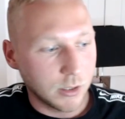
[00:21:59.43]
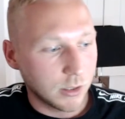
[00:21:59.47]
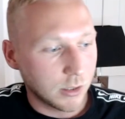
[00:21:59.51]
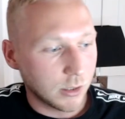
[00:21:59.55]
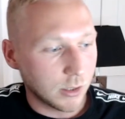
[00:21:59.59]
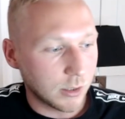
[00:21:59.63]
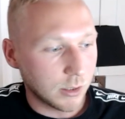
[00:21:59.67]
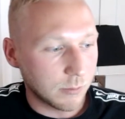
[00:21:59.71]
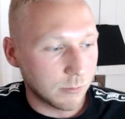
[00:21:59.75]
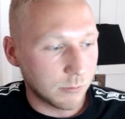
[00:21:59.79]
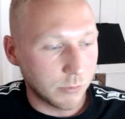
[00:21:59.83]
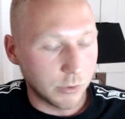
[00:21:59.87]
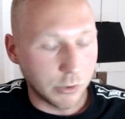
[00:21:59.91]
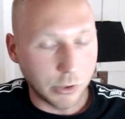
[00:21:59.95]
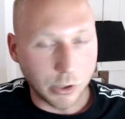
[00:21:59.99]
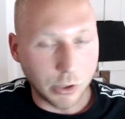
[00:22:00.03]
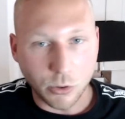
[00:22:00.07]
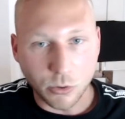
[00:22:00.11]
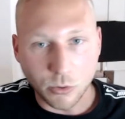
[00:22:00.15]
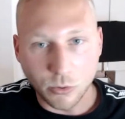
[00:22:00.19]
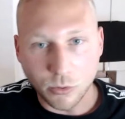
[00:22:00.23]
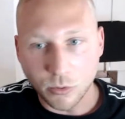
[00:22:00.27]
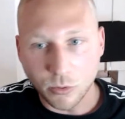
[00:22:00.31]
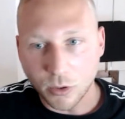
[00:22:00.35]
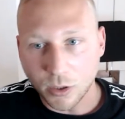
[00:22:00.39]

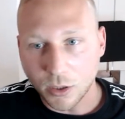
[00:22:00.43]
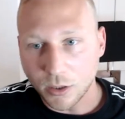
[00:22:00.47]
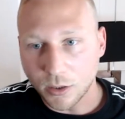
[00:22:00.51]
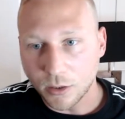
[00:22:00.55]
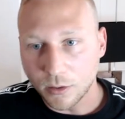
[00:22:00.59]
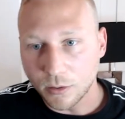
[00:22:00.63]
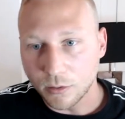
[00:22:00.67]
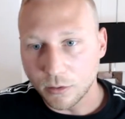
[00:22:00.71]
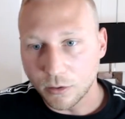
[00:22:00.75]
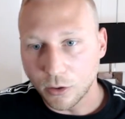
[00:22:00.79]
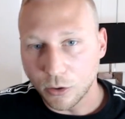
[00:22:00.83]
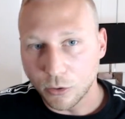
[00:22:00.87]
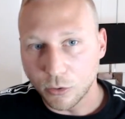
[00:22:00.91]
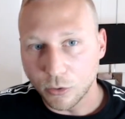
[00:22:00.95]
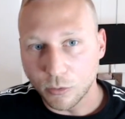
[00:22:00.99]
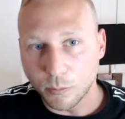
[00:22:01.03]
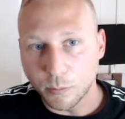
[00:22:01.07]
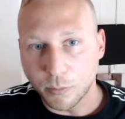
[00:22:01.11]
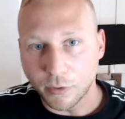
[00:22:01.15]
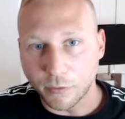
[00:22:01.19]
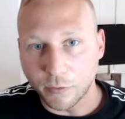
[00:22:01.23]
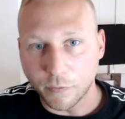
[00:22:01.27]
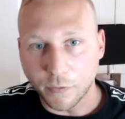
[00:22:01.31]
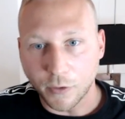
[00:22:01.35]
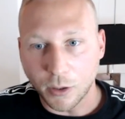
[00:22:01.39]
low
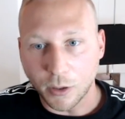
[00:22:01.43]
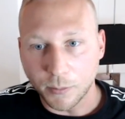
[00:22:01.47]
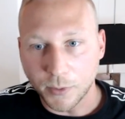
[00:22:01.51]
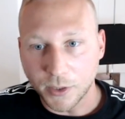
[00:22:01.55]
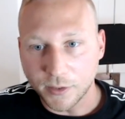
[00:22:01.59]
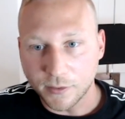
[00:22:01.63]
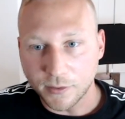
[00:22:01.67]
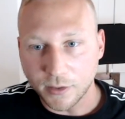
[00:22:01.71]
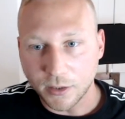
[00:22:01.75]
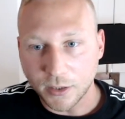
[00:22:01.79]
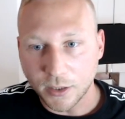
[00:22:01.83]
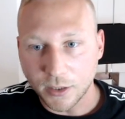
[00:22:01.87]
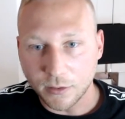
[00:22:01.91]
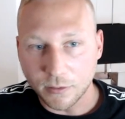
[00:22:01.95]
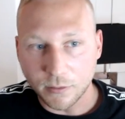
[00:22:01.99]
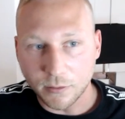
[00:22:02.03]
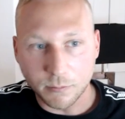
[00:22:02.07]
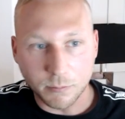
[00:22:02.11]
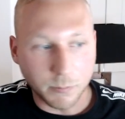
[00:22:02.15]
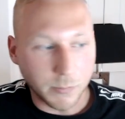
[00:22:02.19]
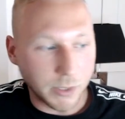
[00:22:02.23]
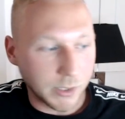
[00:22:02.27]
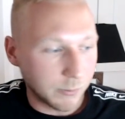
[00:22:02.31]
performance, and then